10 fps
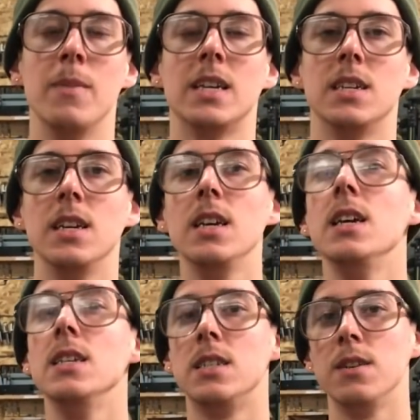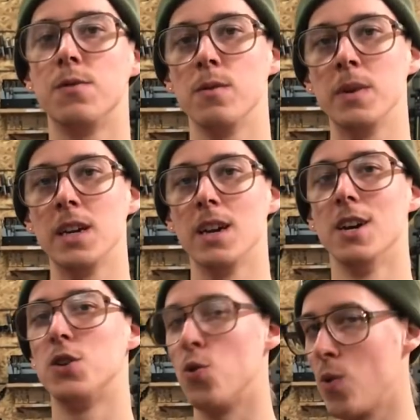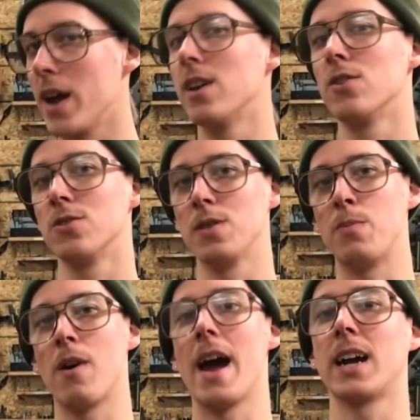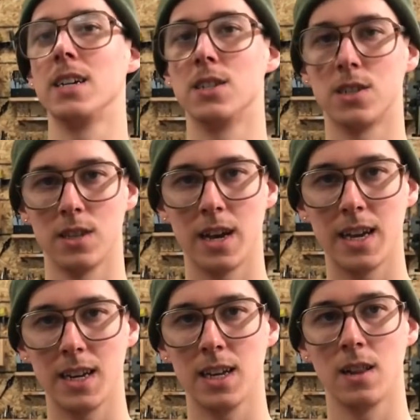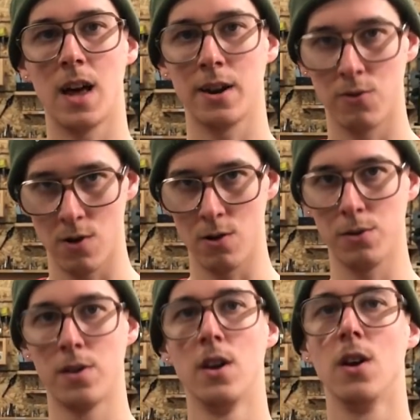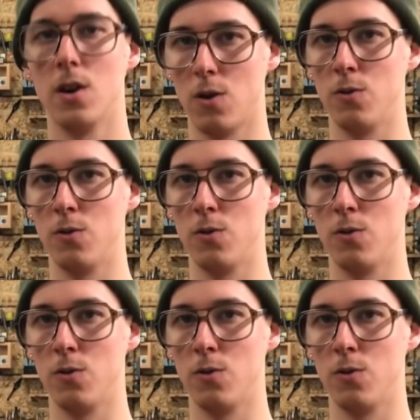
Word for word: It makes it easy for me to regularly regularly practice so that I can get a lot of growth